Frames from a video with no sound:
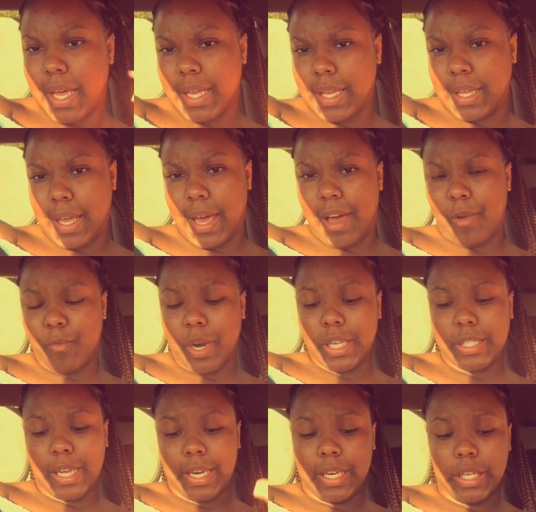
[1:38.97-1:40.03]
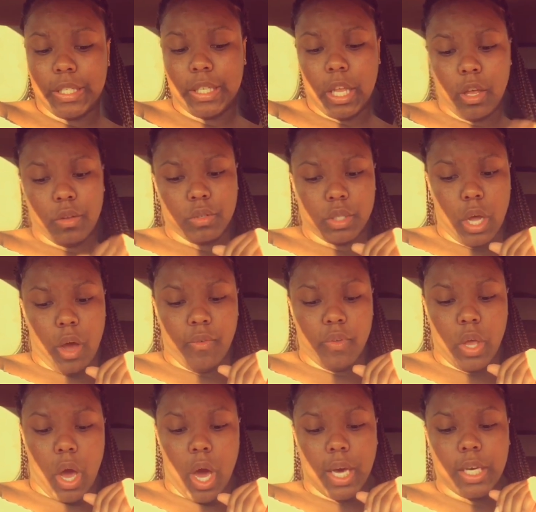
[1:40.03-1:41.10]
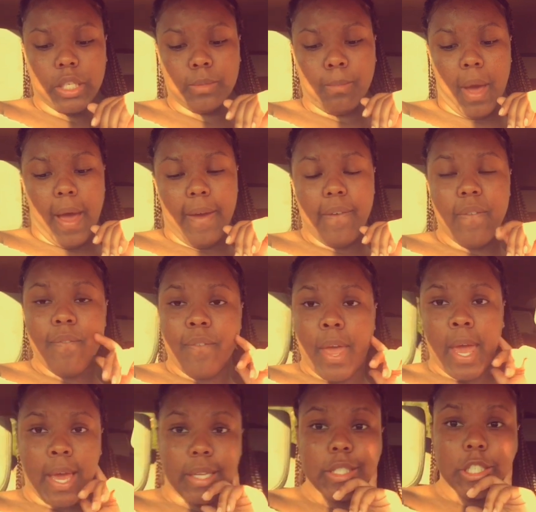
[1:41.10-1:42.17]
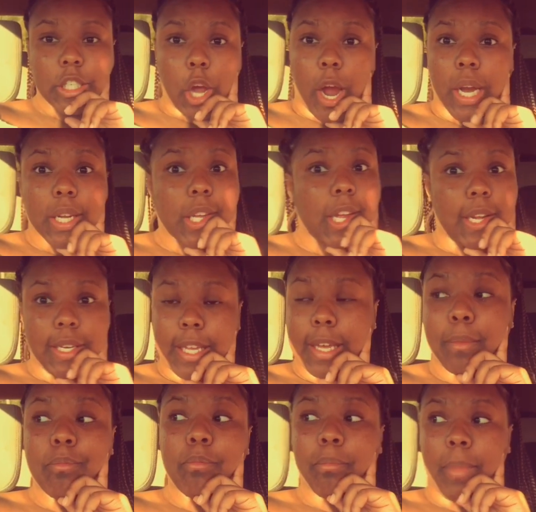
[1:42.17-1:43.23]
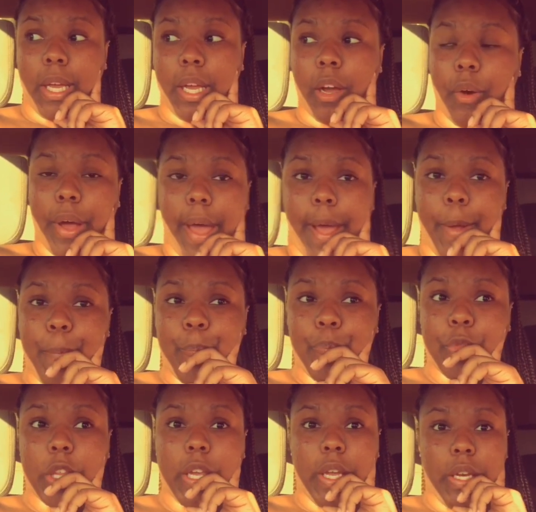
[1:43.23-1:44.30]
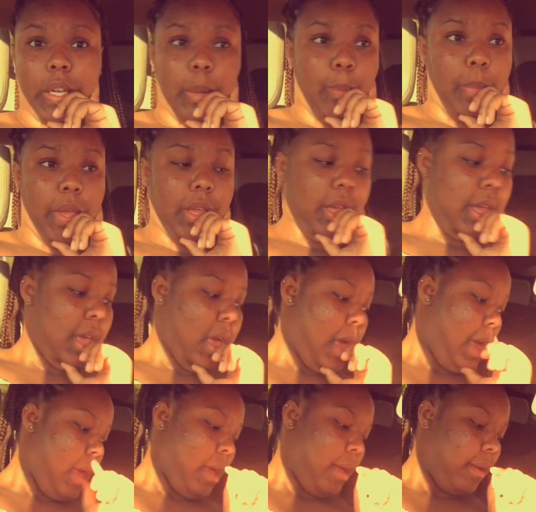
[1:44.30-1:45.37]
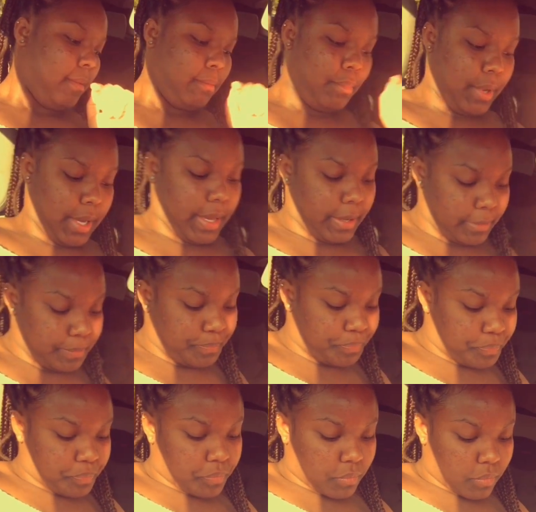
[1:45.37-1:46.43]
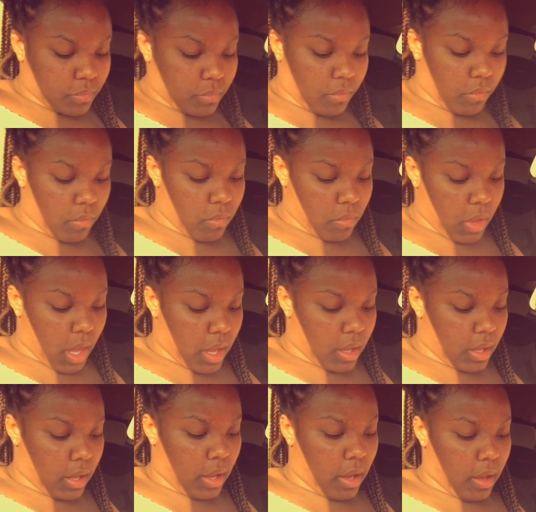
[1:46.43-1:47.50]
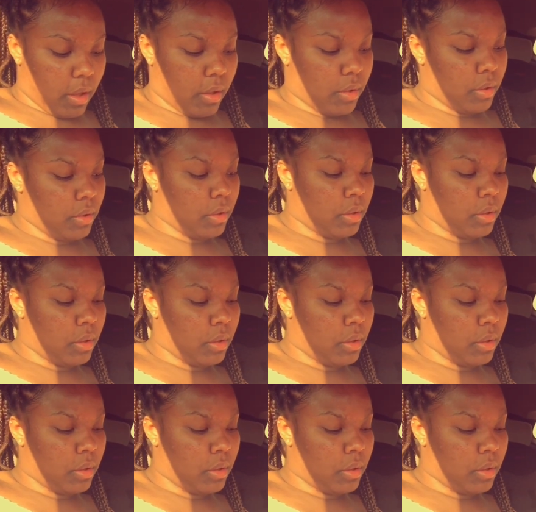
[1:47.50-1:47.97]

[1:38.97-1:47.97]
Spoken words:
yeah, I'm ready to take these heels off, y'all, because my feet are killing me, okay? Killing me. But yeah.